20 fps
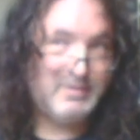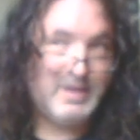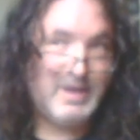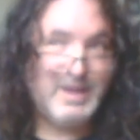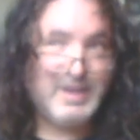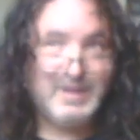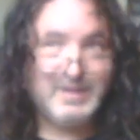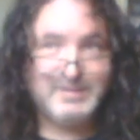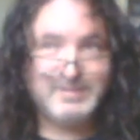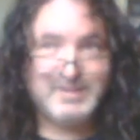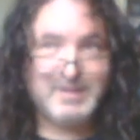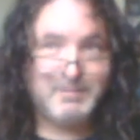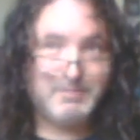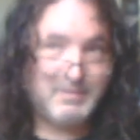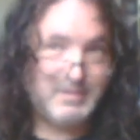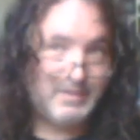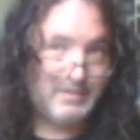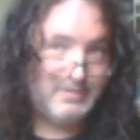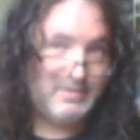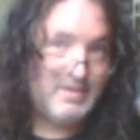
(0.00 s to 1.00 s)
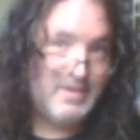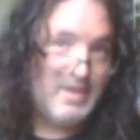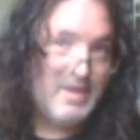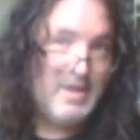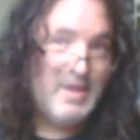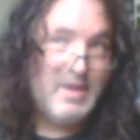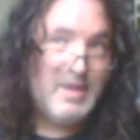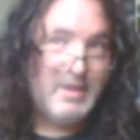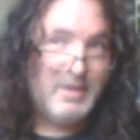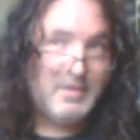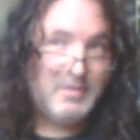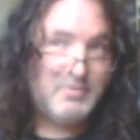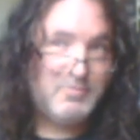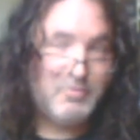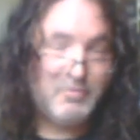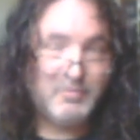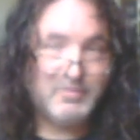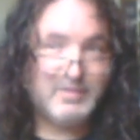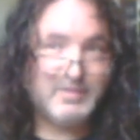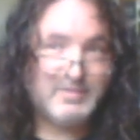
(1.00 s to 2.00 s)
and the same things true of
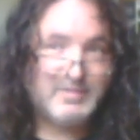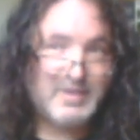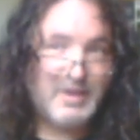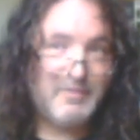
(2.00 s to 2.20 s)
Discovery.